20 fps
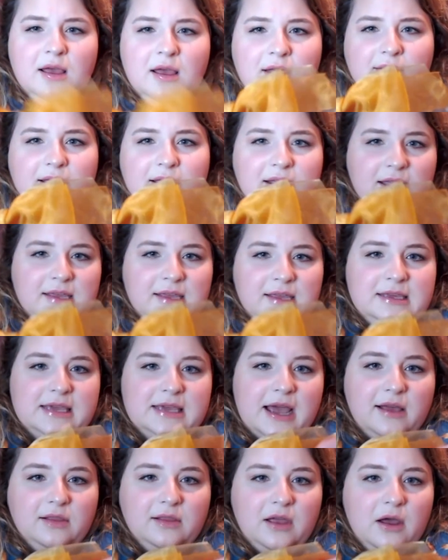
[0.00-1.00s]
like a
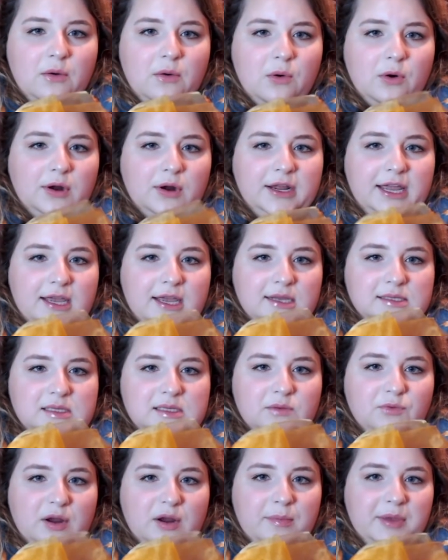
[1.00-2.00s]
yellow organza
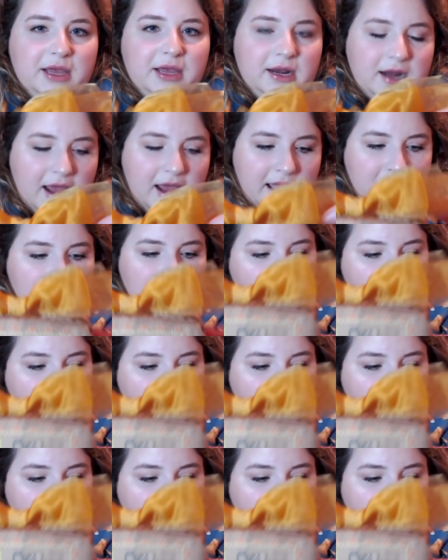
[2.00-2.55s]
ribbon and an